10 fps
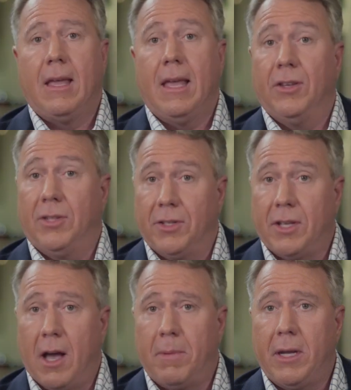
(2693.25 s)
Is this
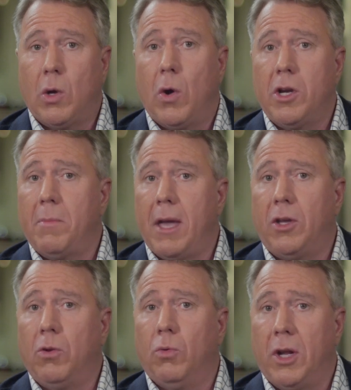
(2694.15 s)
company going to make
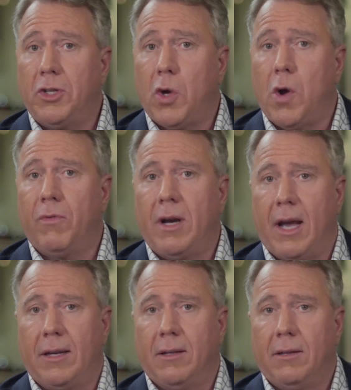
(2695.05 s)
you rich
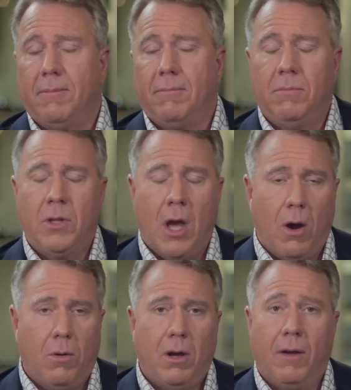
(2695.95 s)
overnight?
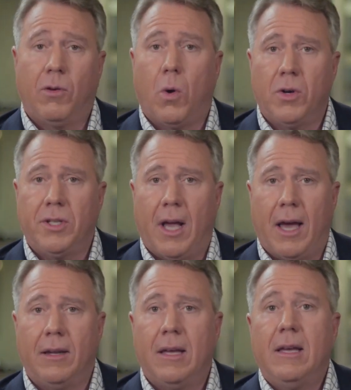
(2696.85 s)
No, of course not.
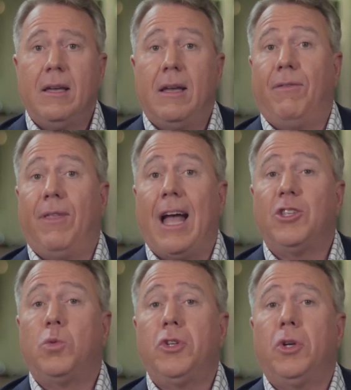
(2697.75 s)
If
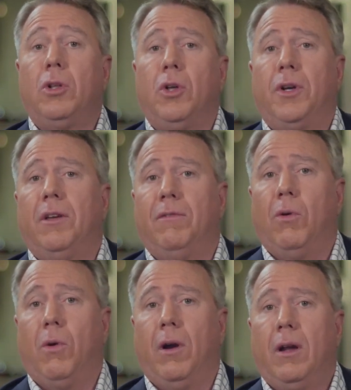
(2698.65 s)
that's what you're looking for,